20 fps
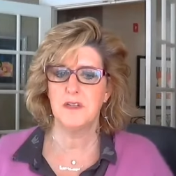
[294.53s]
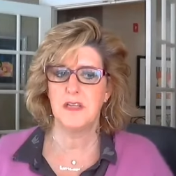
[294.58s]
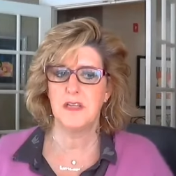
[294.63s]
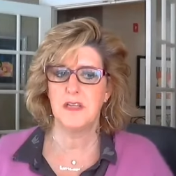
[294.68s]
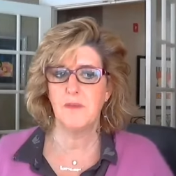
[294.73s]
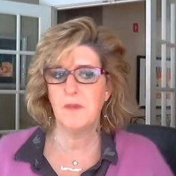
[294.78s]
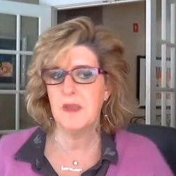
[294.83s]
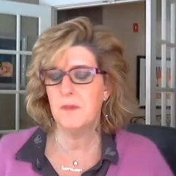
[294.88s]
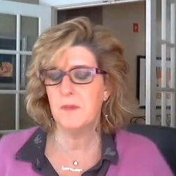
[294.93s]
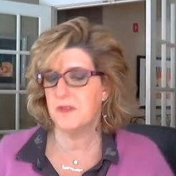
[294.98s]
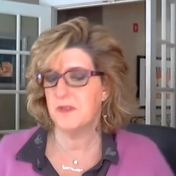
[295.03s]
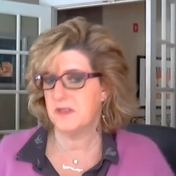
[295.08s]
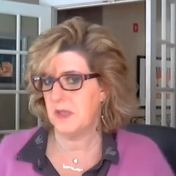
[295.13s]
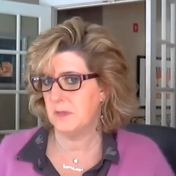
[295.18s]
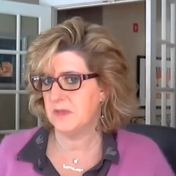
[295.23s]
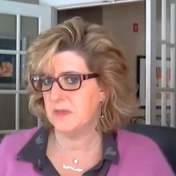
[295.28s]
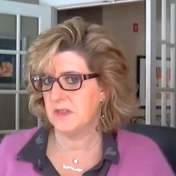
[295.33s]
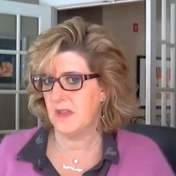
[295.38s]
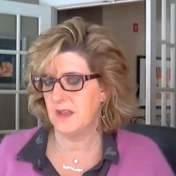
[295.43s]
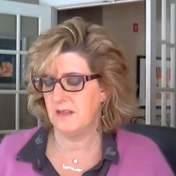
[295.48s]
give people
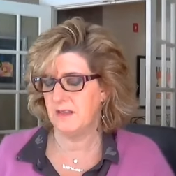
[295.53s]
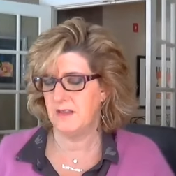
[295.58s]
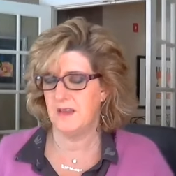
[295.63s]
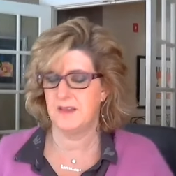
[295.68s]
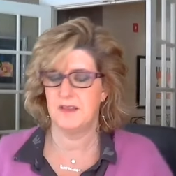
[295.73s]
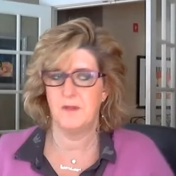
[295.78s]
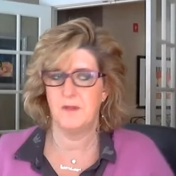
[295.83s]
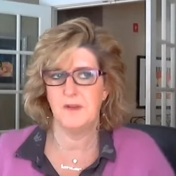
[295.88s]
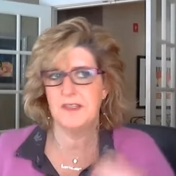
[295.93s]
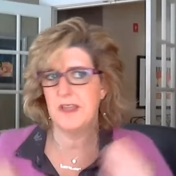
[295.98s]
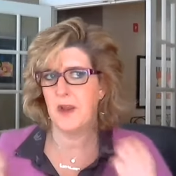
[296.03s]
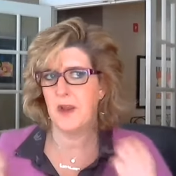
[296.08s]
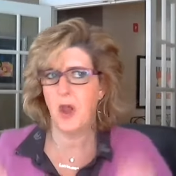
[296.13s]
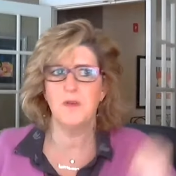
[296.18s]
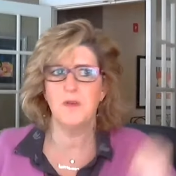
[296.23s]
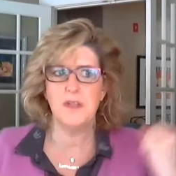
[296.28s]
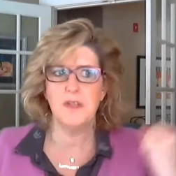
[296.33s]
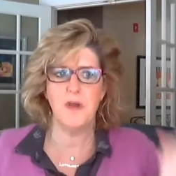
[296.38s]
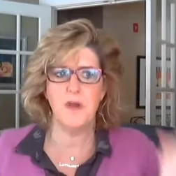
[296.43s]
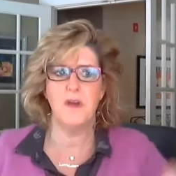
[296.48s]
tips like this and we say,
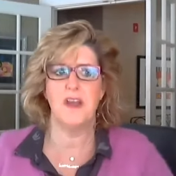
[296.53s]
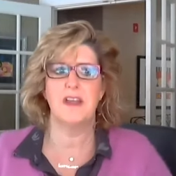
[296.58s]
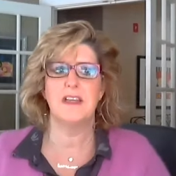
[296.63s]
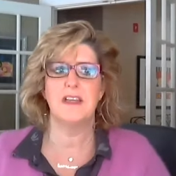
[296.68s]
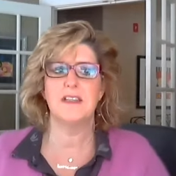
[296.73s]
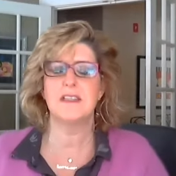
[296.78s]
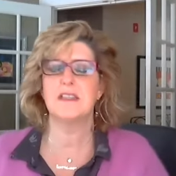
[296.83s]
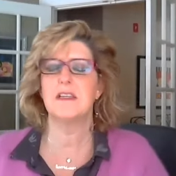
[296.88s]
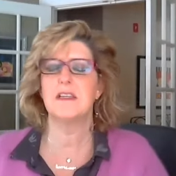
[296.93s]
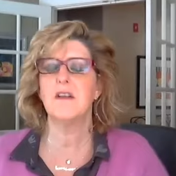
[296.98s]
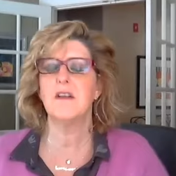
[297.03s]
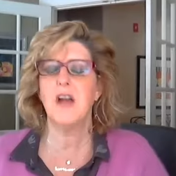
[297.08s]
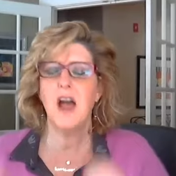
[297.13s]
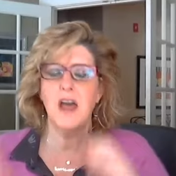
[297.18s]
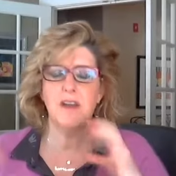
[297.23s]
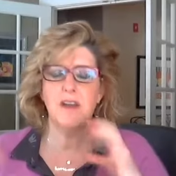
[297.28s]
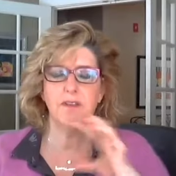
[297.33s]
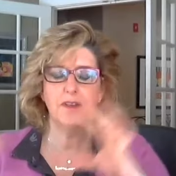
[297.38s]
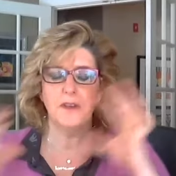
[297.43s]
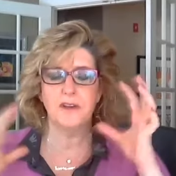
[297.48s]
go do it, it's still
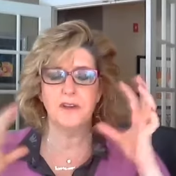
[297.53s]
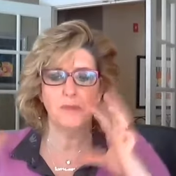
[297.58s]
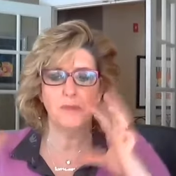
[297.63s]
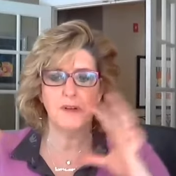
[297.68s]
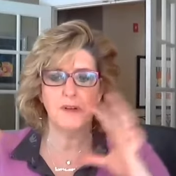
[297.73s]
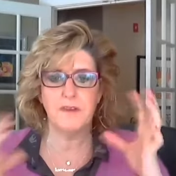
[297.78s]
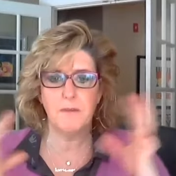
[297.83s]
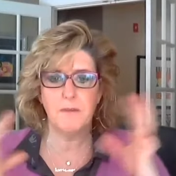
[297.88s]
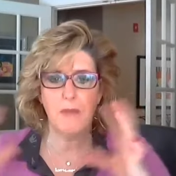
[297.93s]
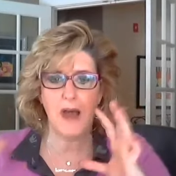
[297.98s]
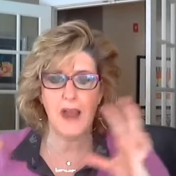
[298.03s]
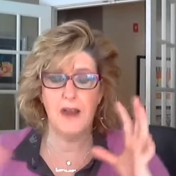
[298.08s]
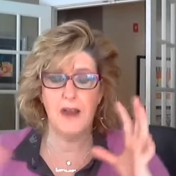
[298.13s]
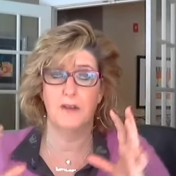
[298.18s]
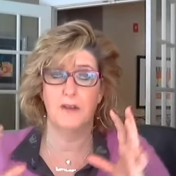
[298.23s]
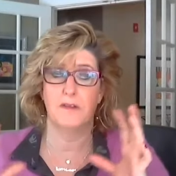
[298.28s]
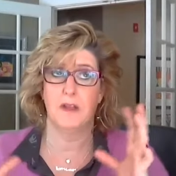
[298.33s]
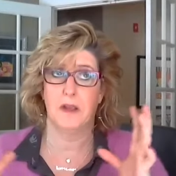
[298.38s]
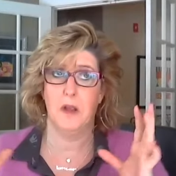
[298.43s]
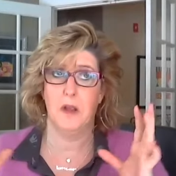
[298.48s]
kind of a little bit of a
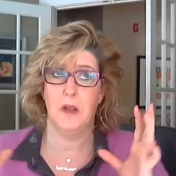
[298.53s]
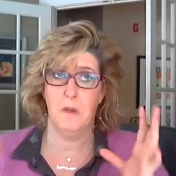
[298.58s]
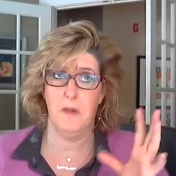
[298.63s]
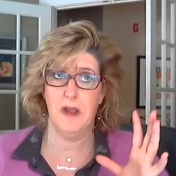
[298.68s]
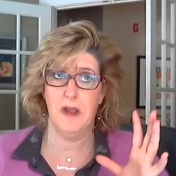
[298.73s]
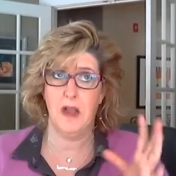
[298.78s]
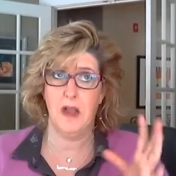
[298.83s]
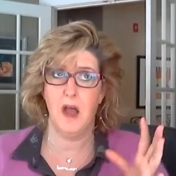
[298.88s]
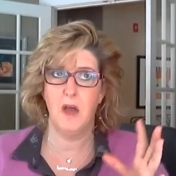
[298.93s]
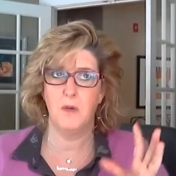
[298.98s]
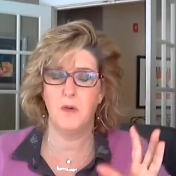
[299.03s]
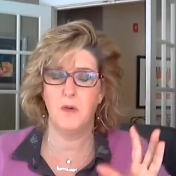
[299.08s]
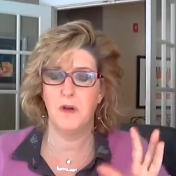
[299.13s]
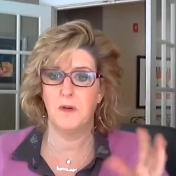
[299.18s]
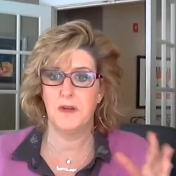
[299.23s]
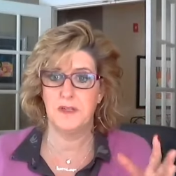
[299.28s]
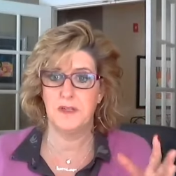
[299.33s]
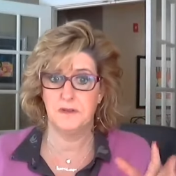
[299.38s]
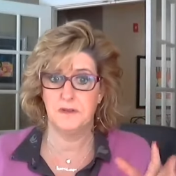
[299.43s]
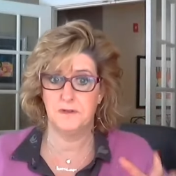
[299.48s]
mire of like, oh my God, what do
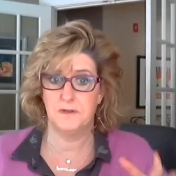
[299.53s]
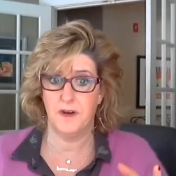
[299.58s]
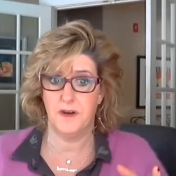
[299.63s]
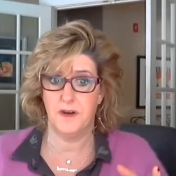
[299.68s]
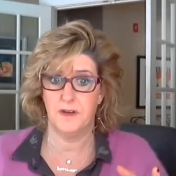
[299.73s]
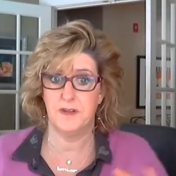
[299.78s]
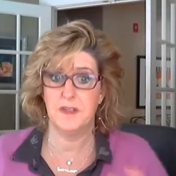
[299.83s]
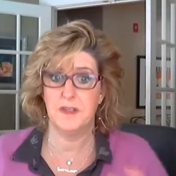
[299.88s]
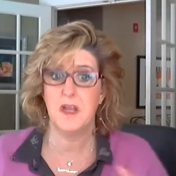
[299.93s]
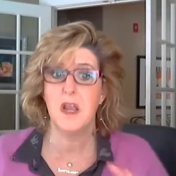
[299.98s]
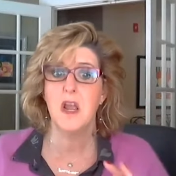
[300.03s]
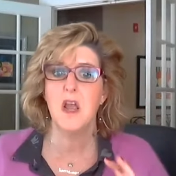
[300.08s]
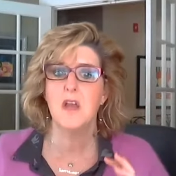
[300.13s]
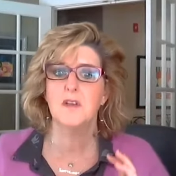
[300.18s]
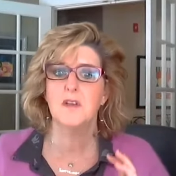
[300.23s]
I do first?